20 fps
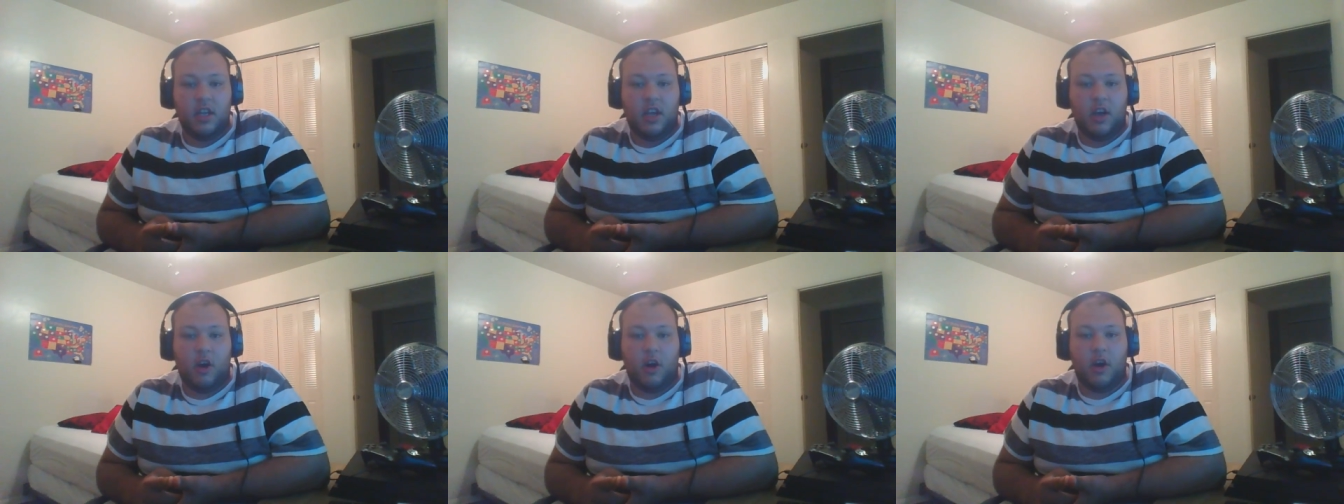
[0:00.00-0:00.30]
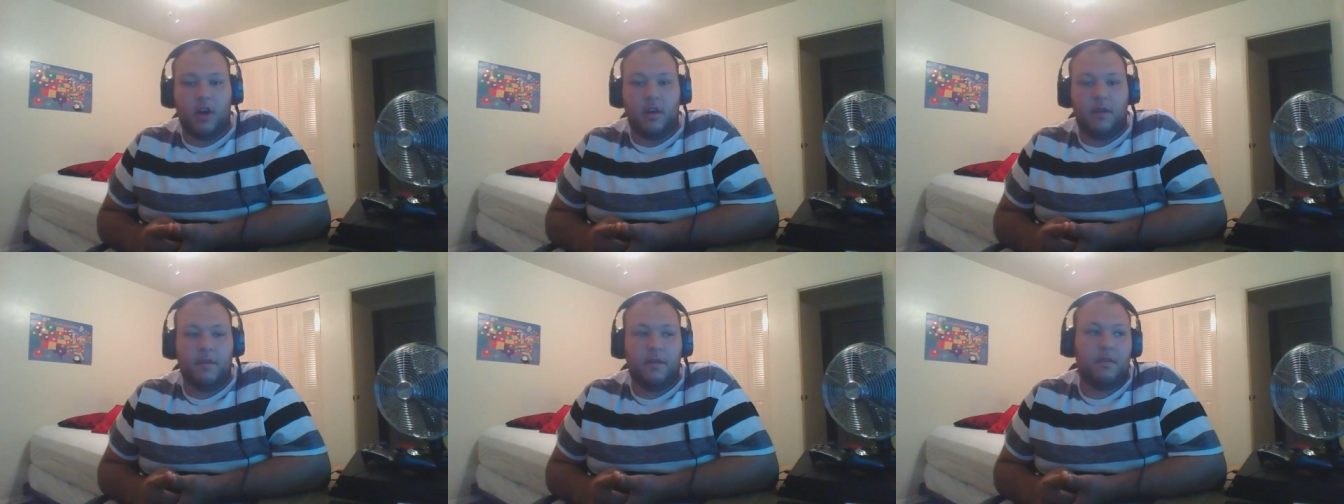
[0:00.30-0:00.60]

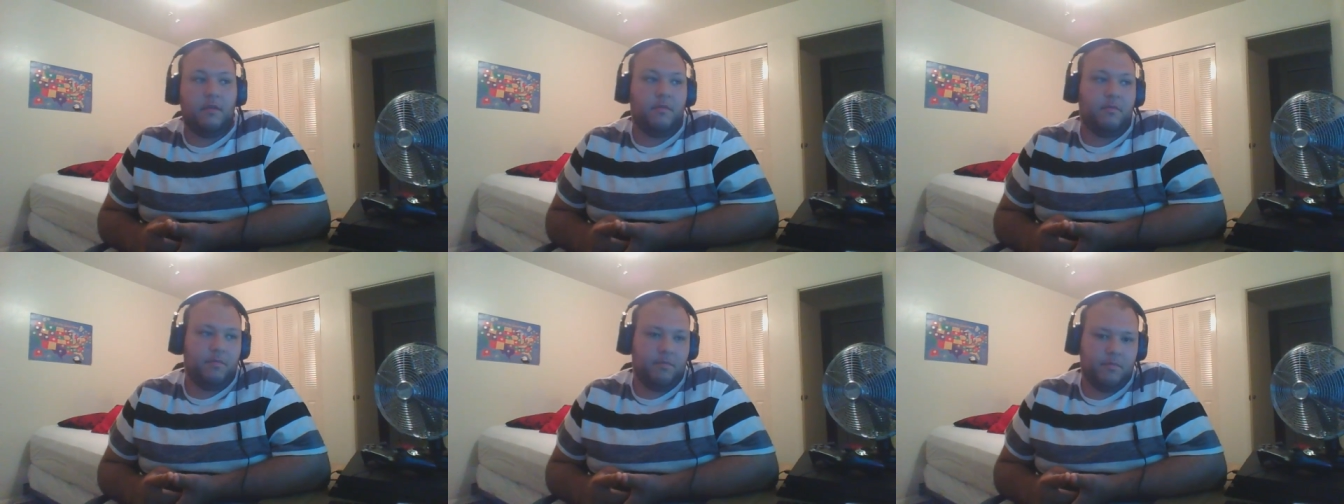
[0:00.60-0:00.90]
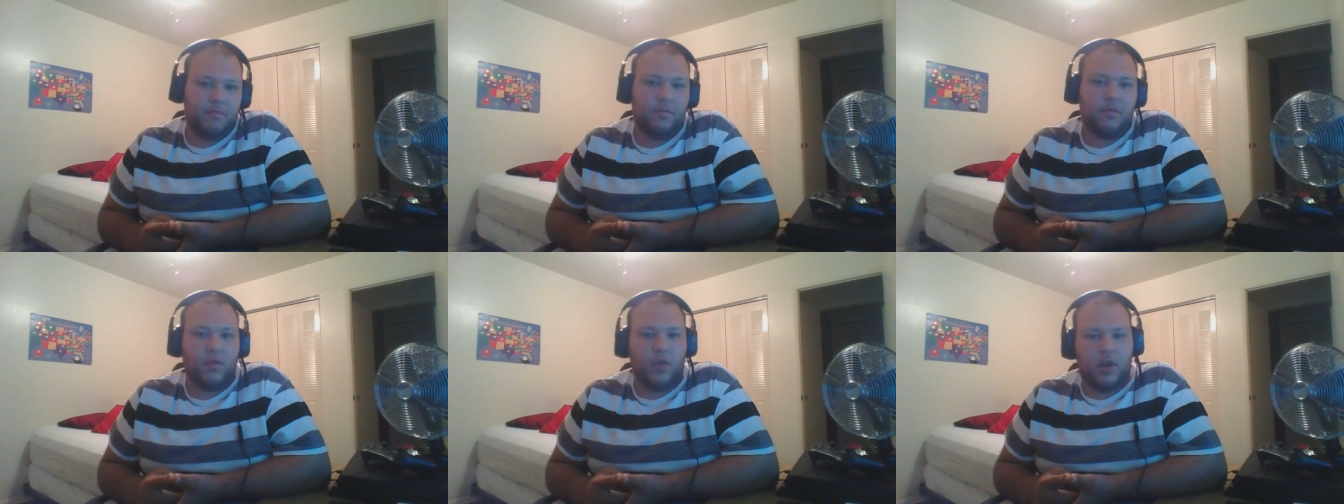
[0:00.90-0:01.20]
on
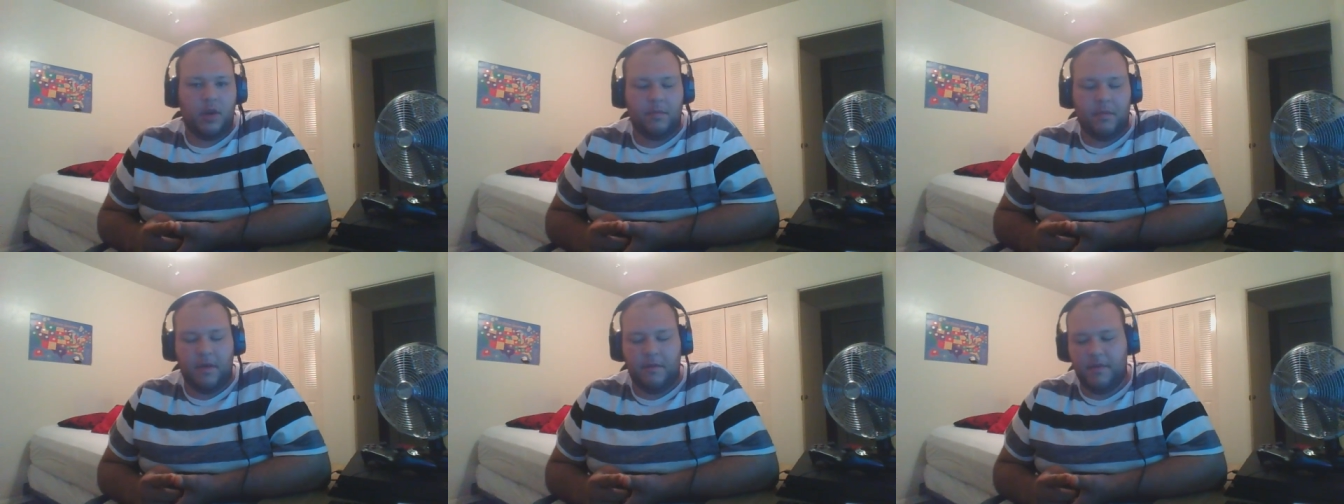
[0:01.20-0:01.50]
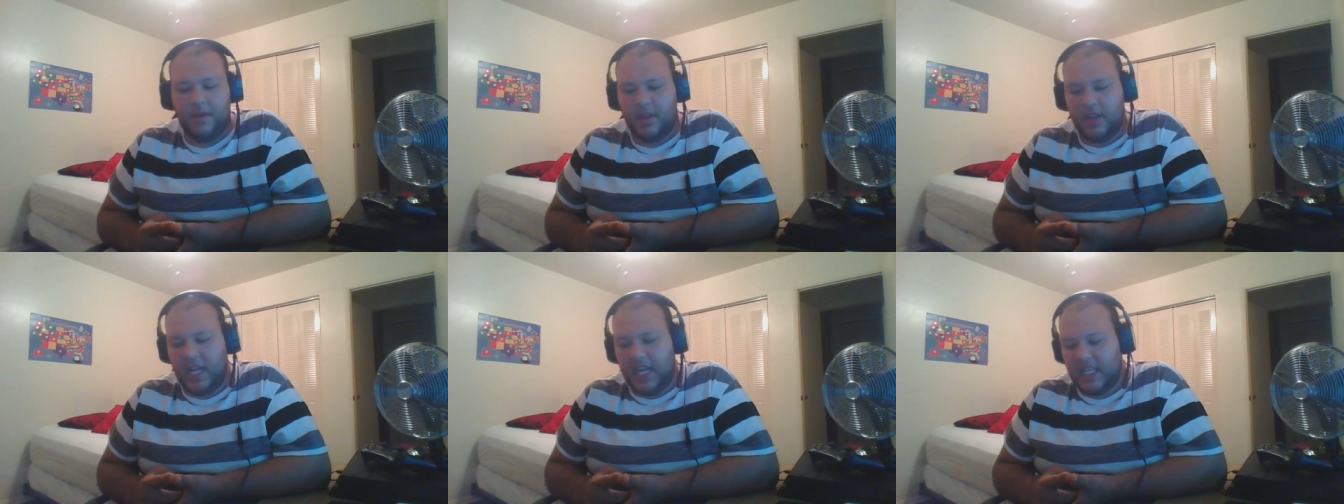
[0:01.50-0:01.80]
one of my
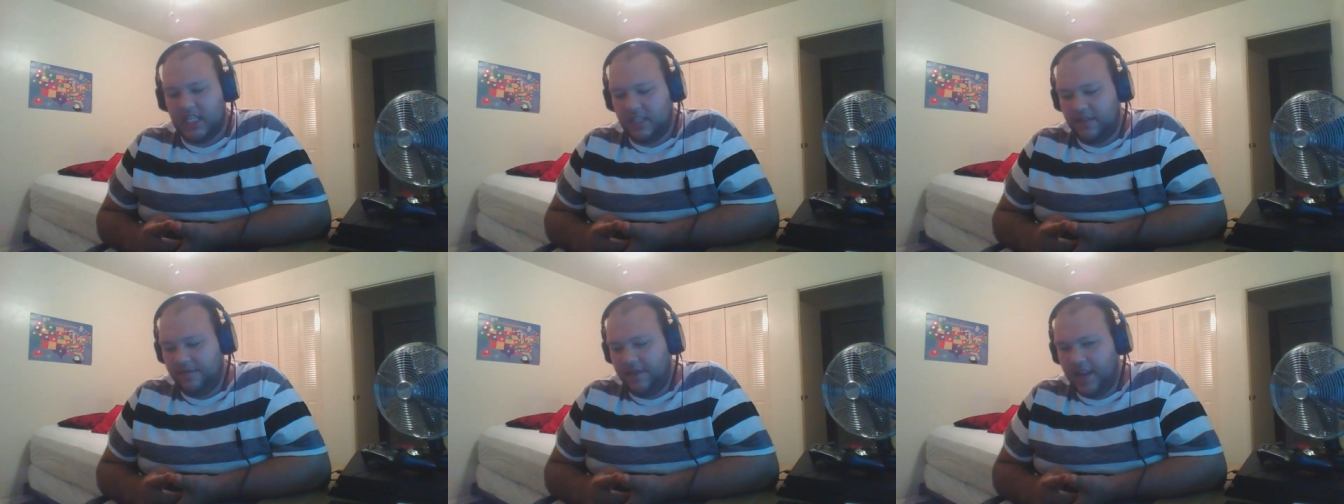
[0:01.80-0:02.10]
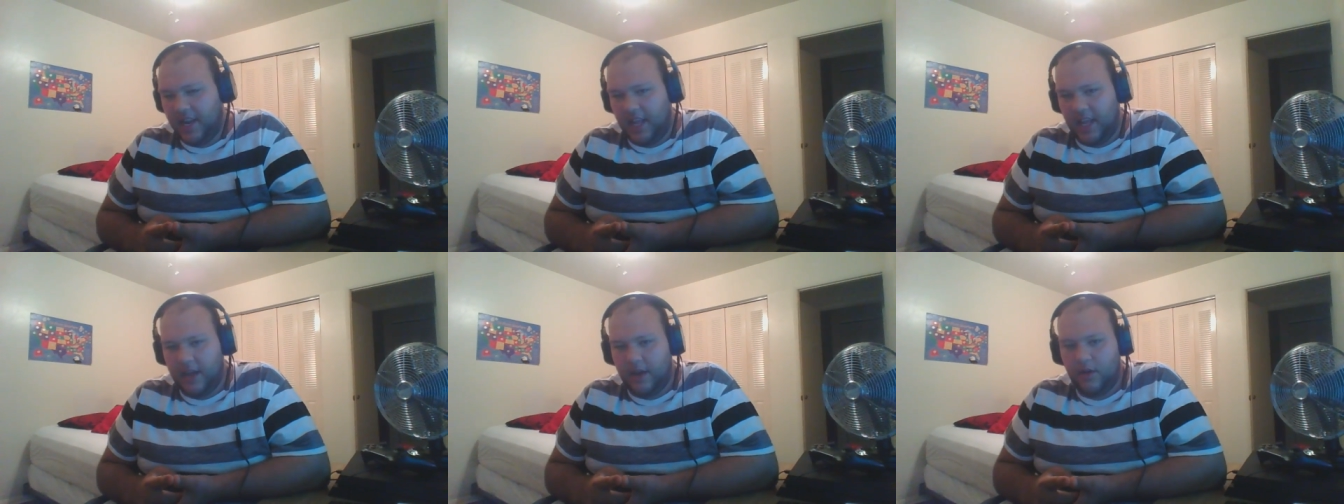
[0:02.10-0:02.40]
last
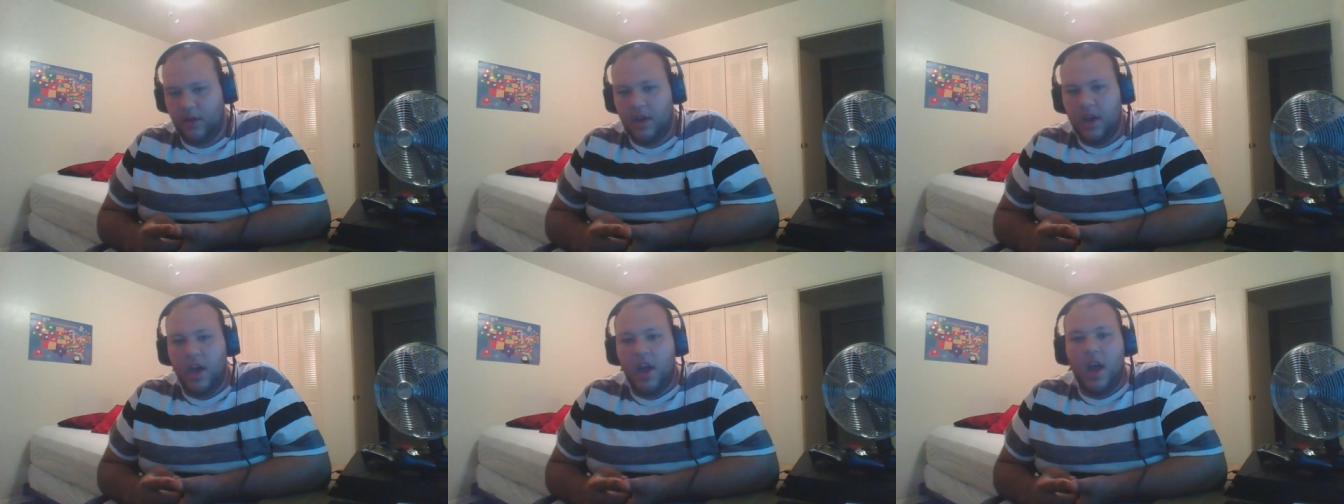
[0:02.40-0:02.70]
video,